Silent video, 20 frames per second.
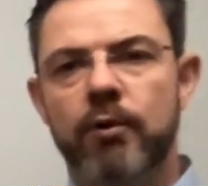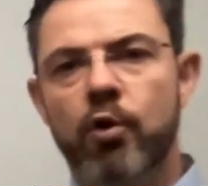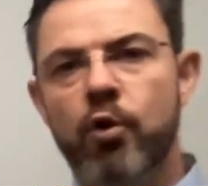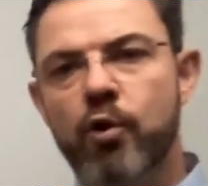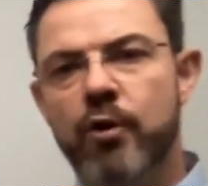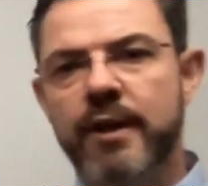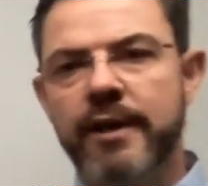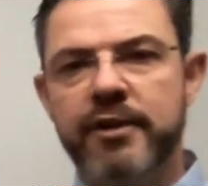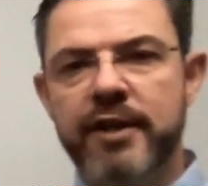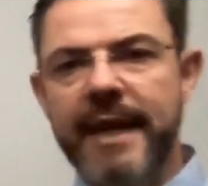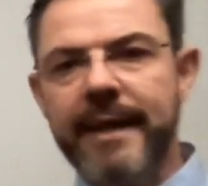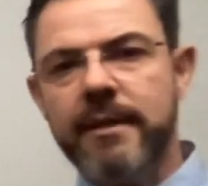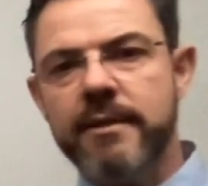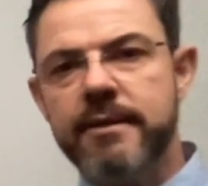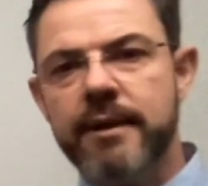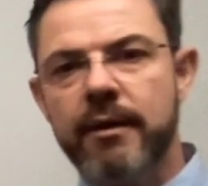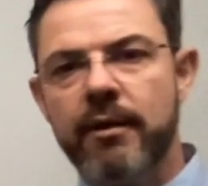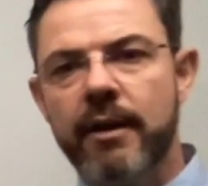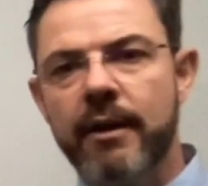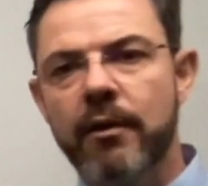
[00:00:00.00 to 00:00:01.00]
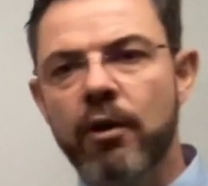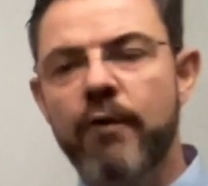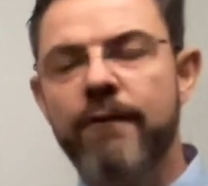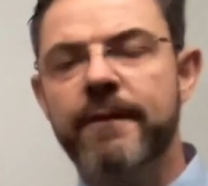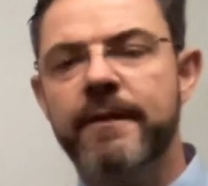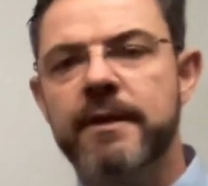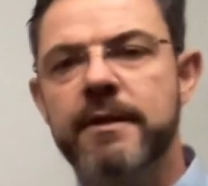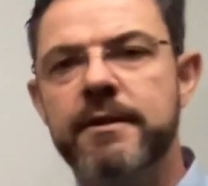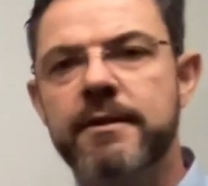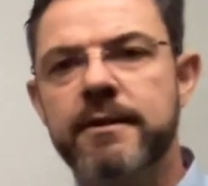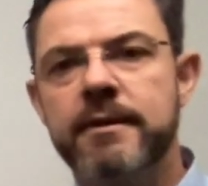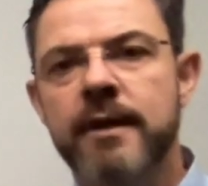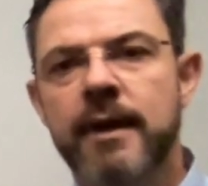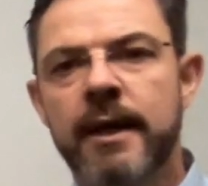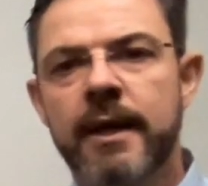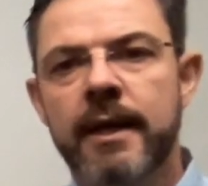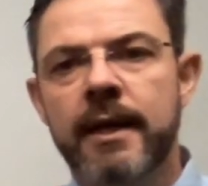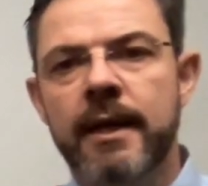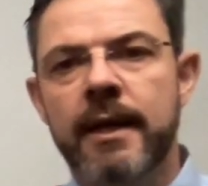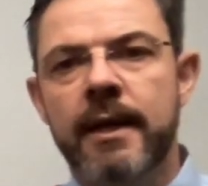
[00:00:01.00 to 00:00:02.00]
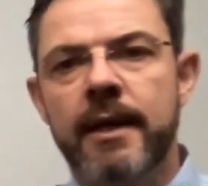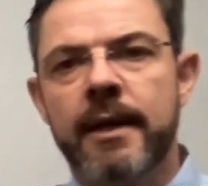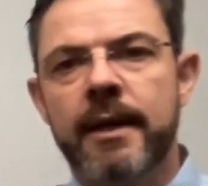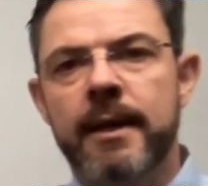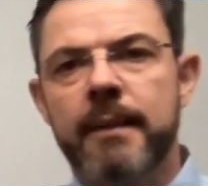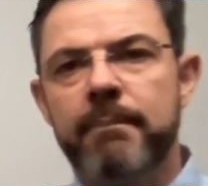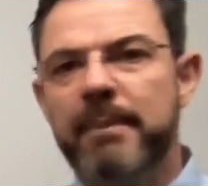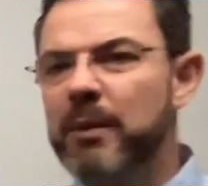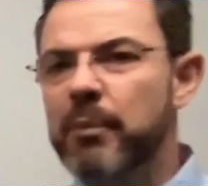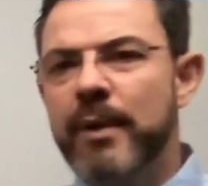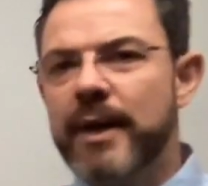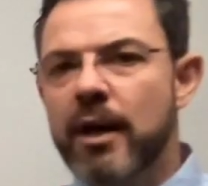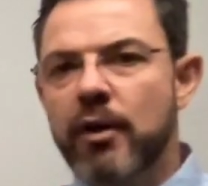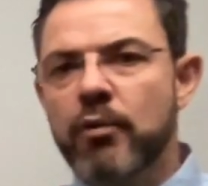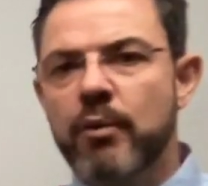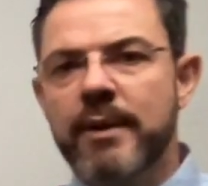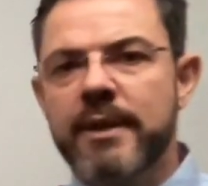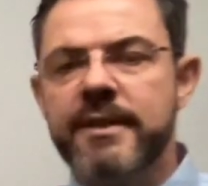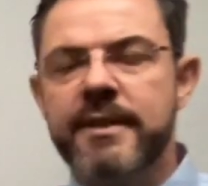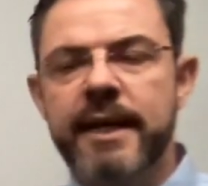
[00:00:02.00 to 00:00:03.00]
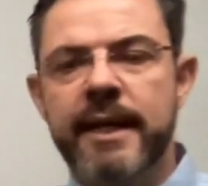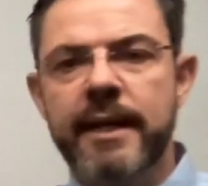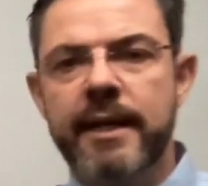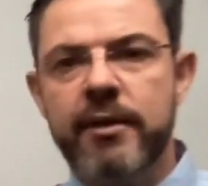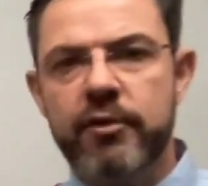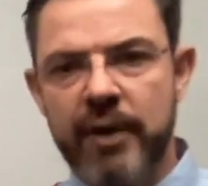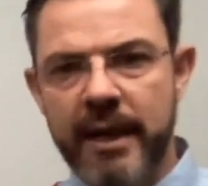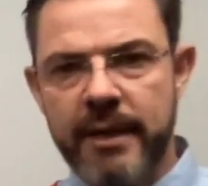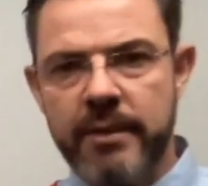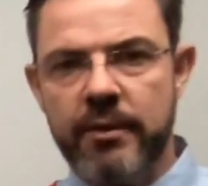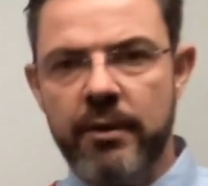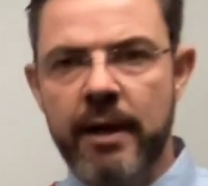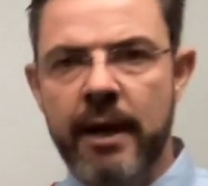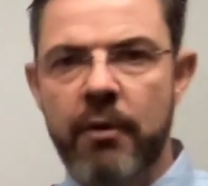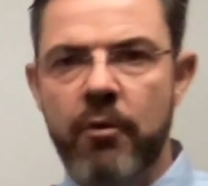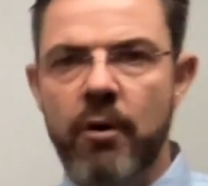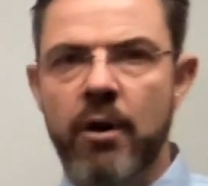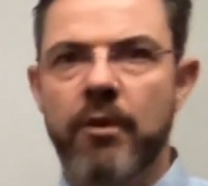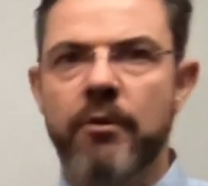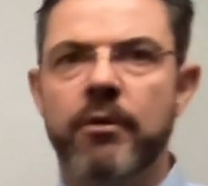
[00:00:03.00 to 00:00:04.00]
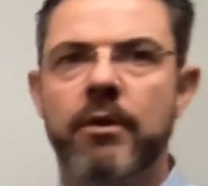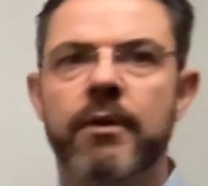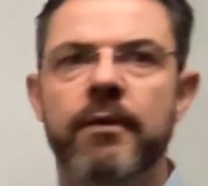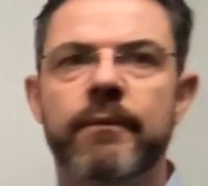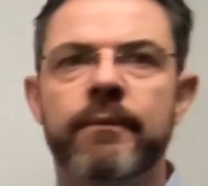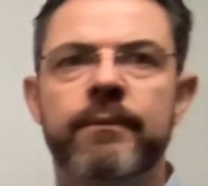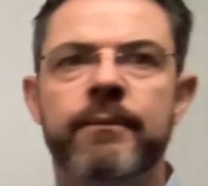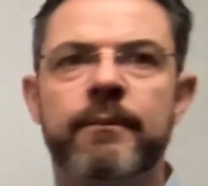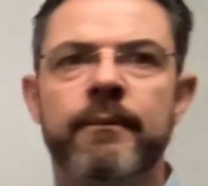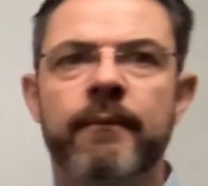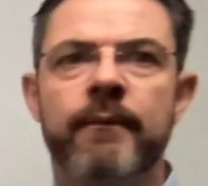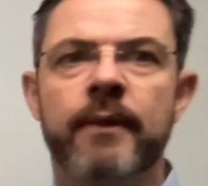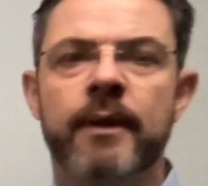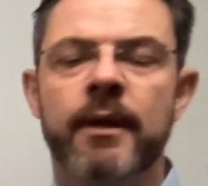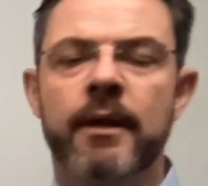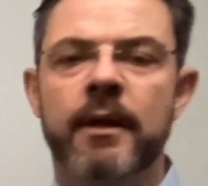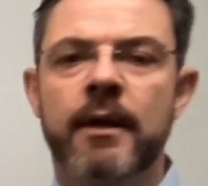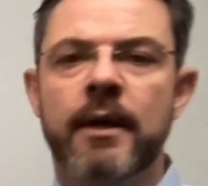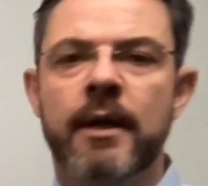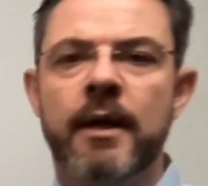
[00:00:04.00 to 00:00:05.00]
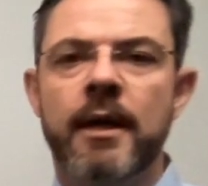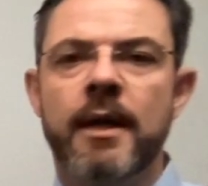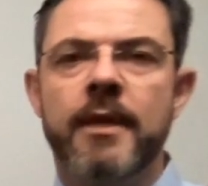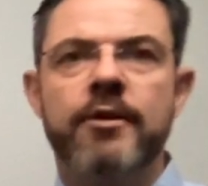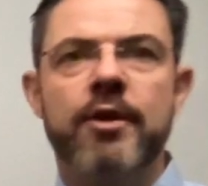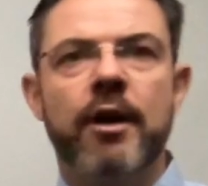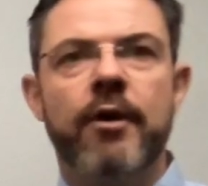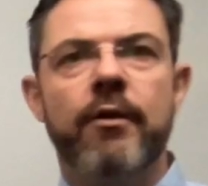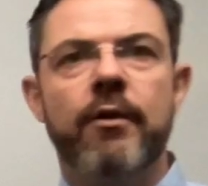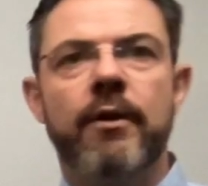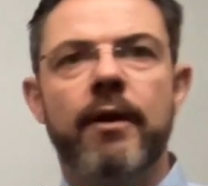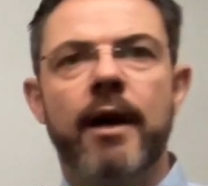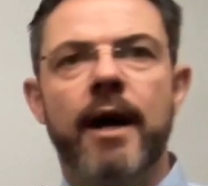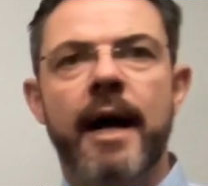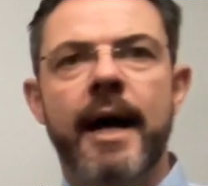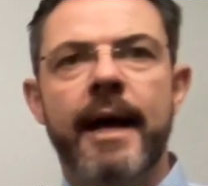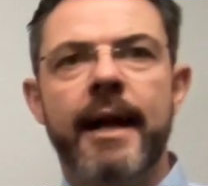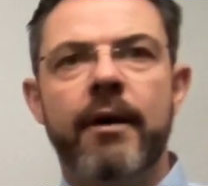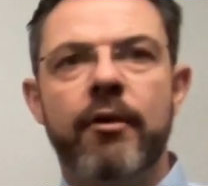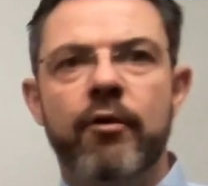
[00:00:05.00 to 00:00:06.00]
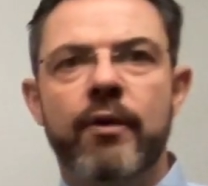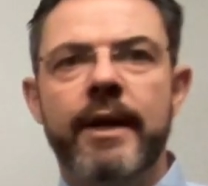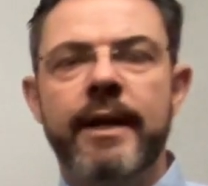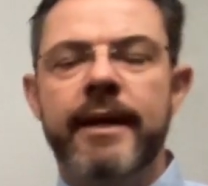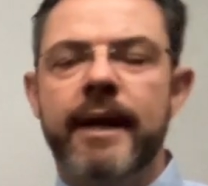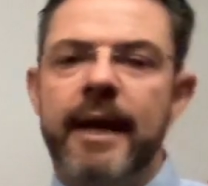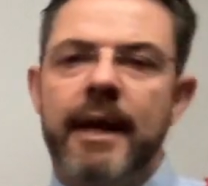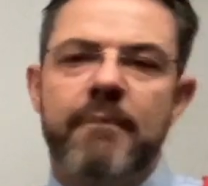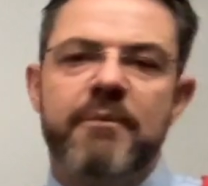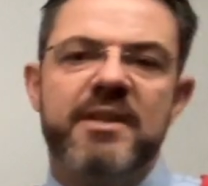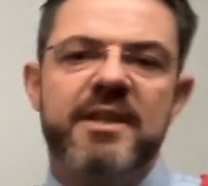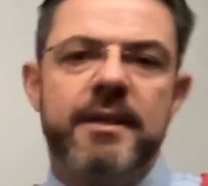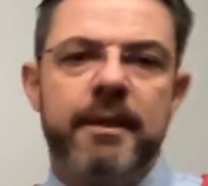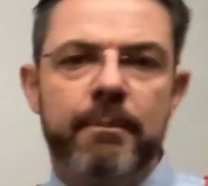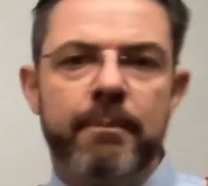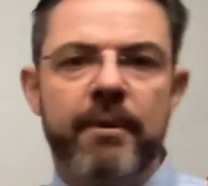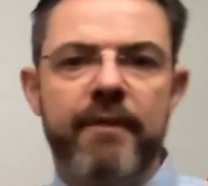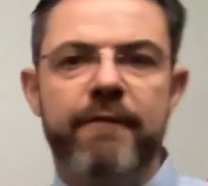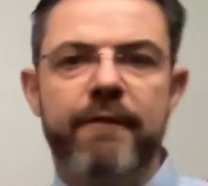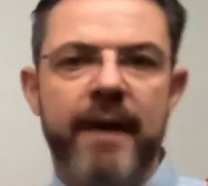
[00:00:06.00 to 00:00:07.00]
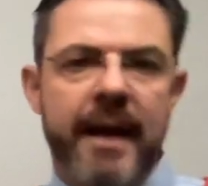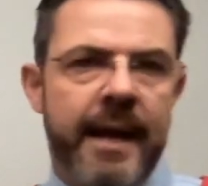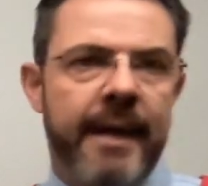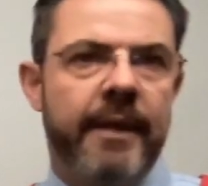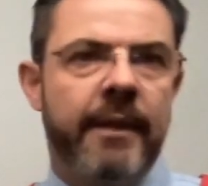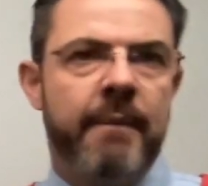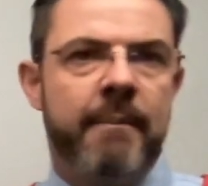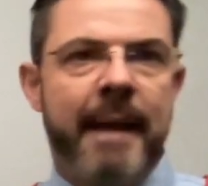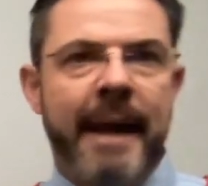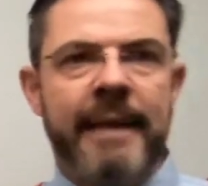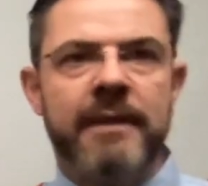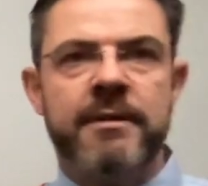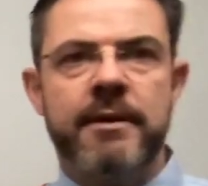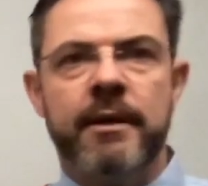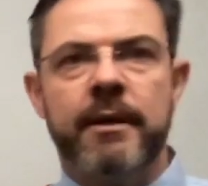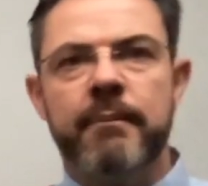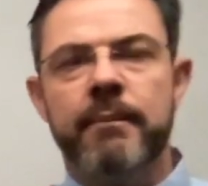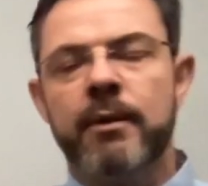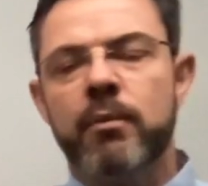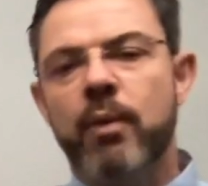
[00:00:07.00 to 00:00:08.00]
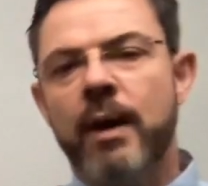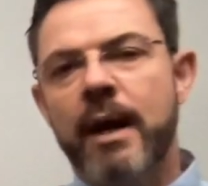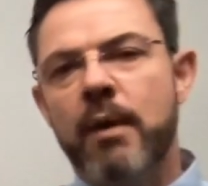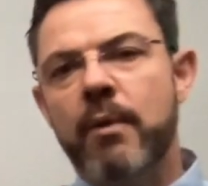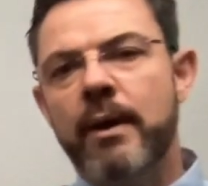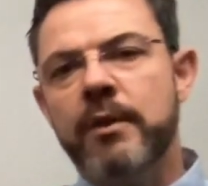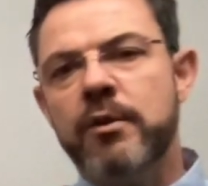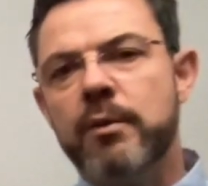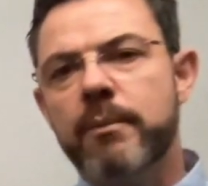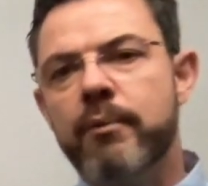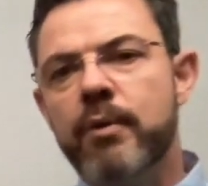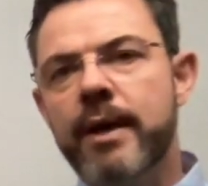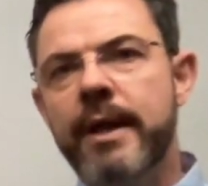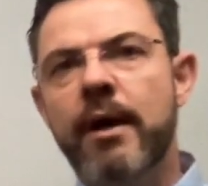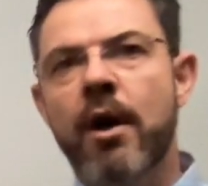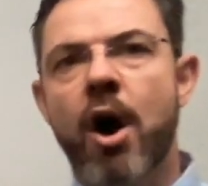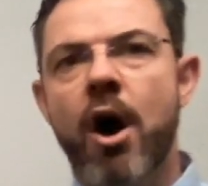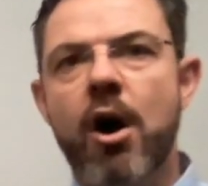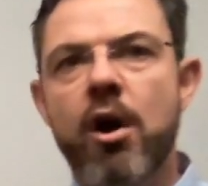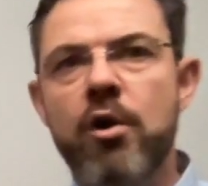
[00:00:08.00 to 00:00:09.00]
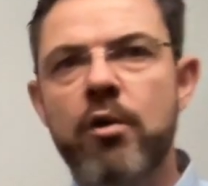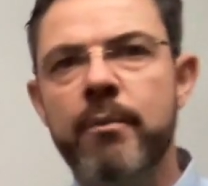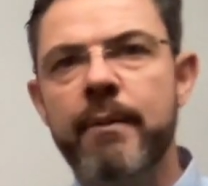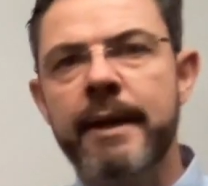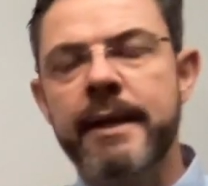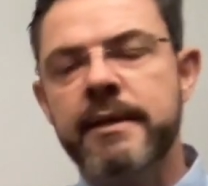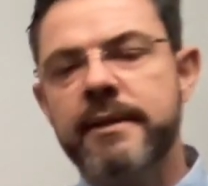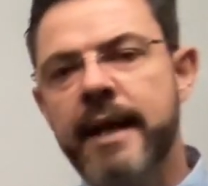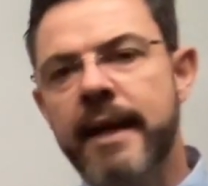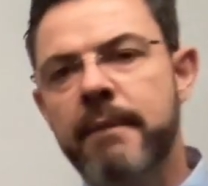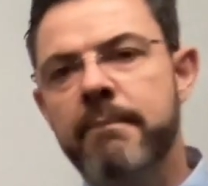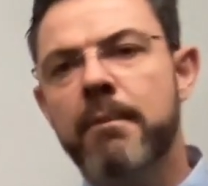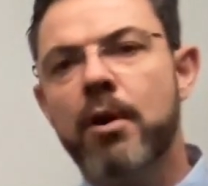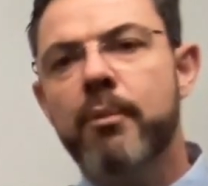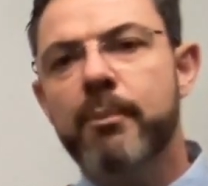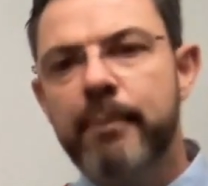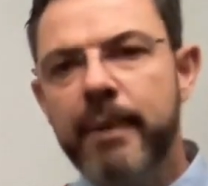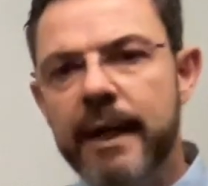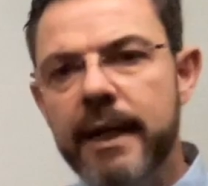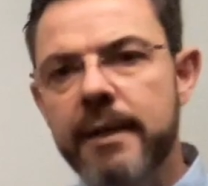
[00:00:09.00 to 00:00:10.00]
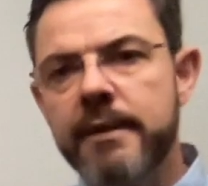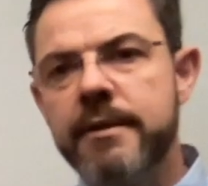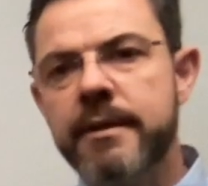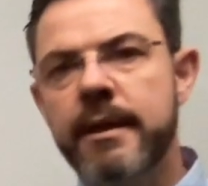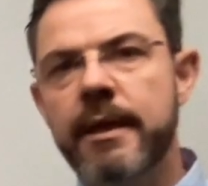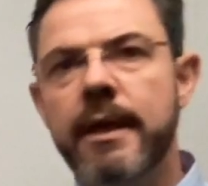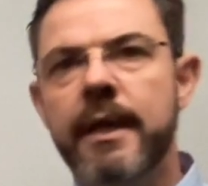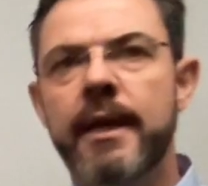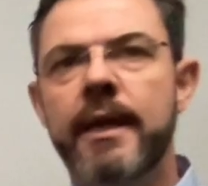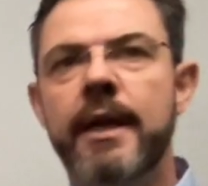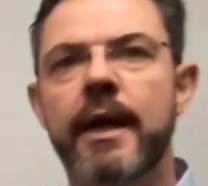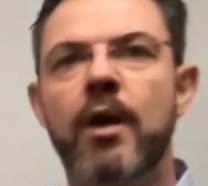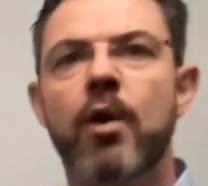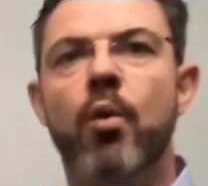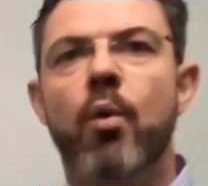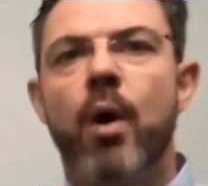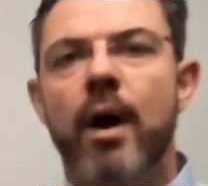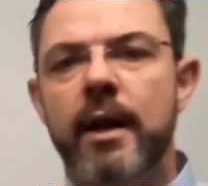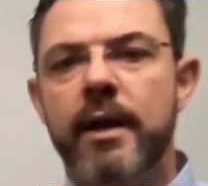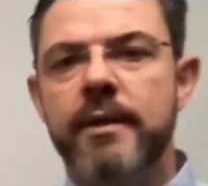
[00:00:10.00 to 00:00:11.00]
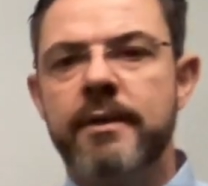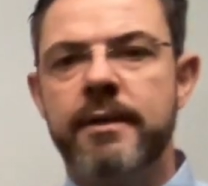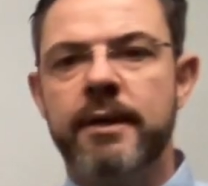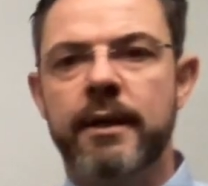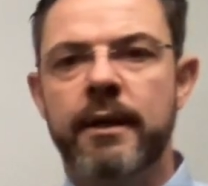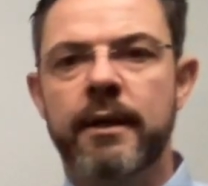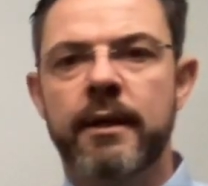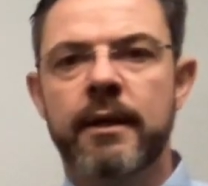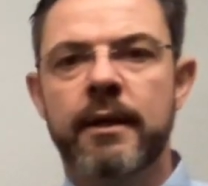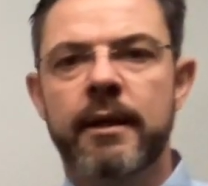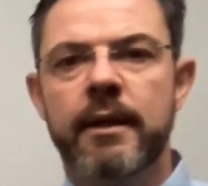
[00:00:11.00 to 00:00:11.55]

or the checkers here at Loftus, but we don't want to see any trucks on our road. So I agree that I'm simplifying the matter, but what I want to bring home is that mobility inequality